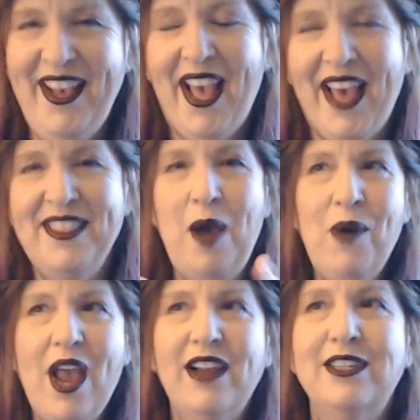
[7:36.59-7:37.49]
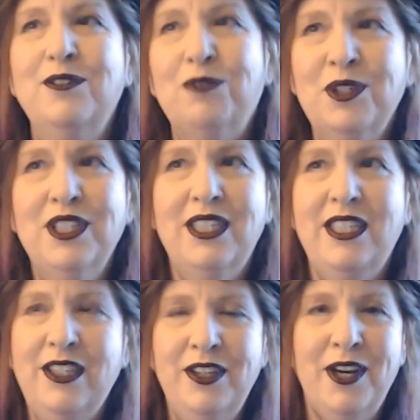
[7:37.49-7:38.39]
And that way I can
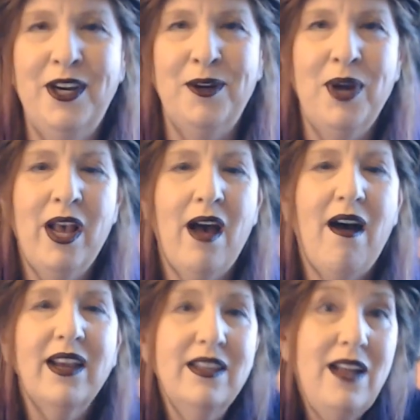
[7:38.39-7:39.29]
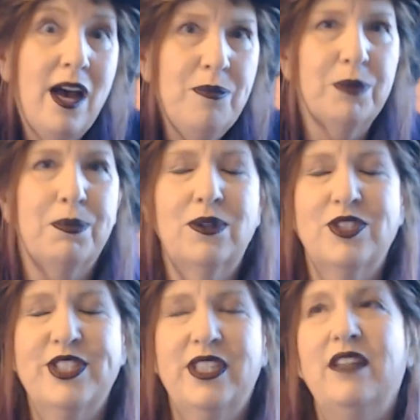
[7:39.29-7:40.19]
really, you know, I can help the
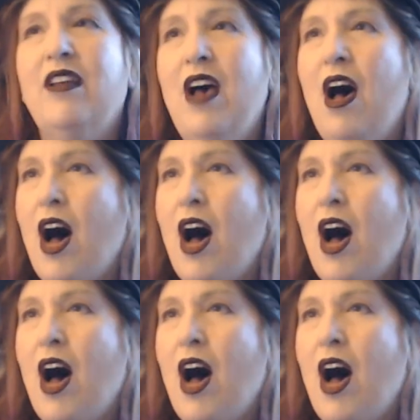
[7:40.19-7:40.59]
person.